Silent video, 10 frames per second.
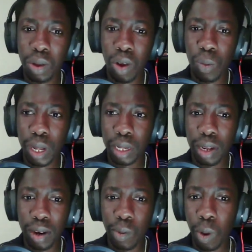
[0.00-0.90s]
go back
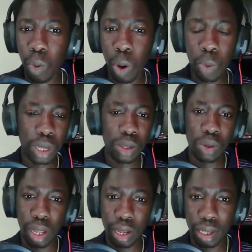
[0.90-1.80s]
there. What were you
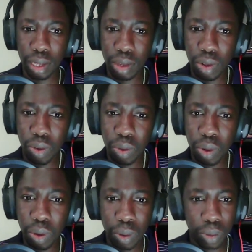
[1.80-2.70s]
like?
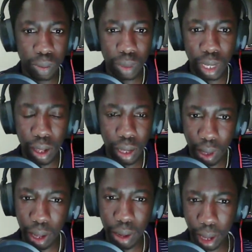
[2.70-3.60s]

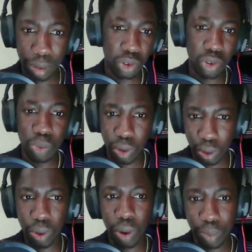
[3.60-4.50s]
I assume you
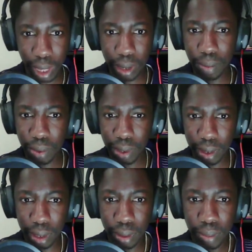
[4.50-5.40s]
grew up in Brazil,